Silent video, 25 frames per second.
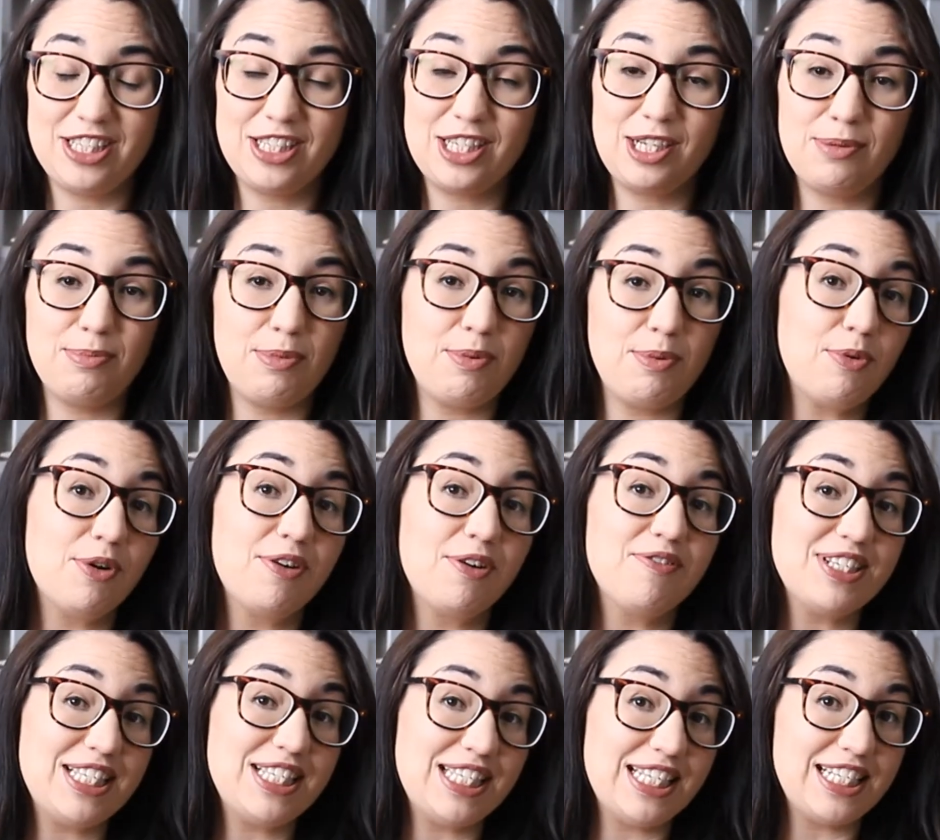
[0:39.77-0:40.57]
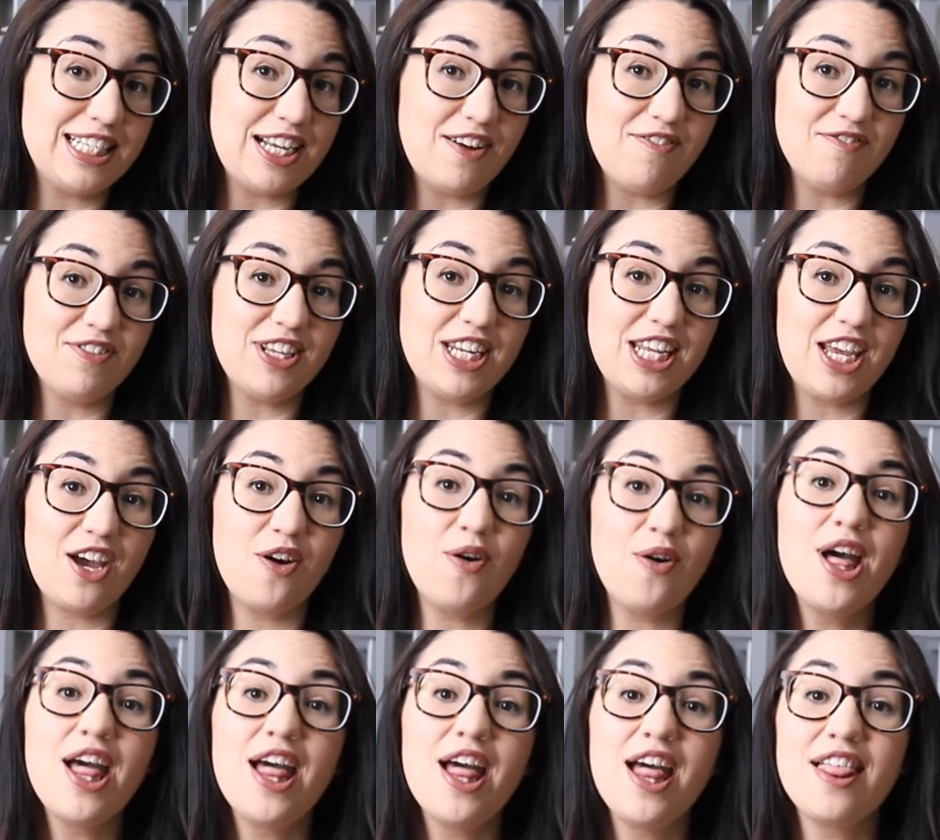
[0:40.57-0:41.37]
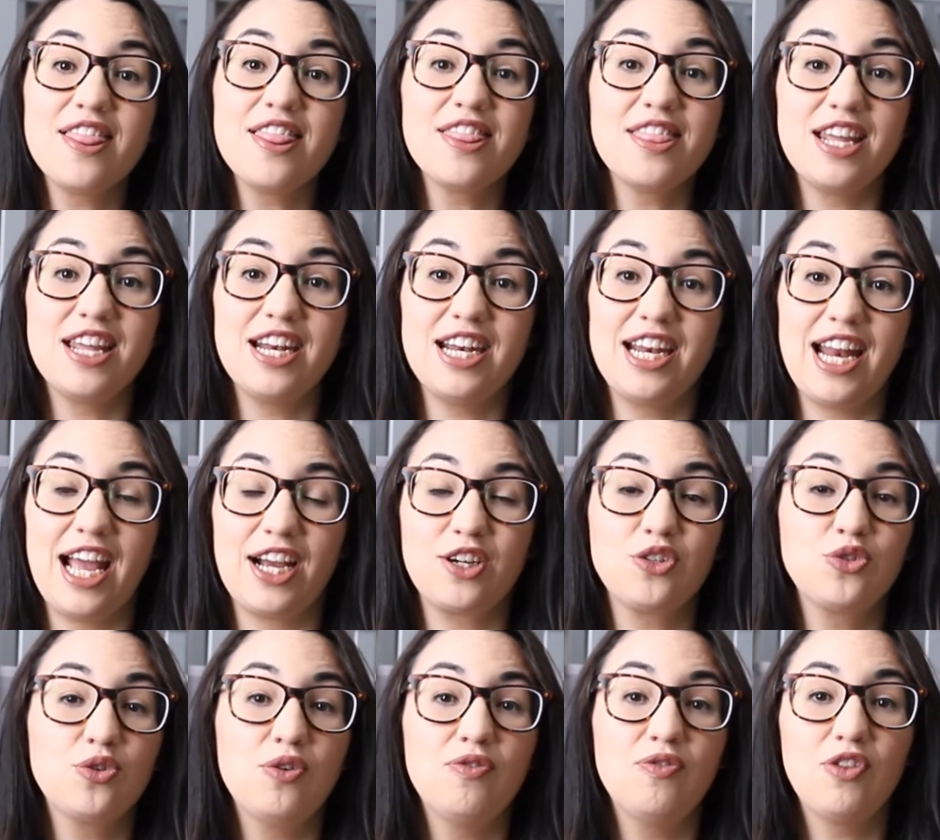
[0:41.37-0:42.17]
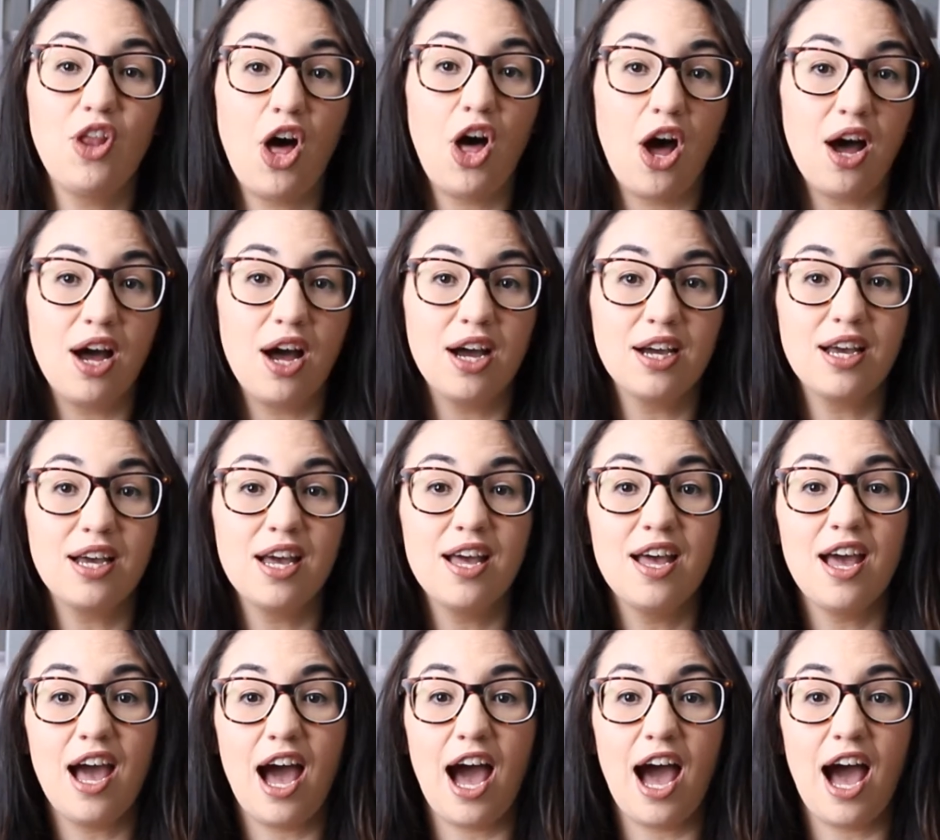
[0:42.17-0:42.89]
It's going to be more of a sit-down video than an actual vlog.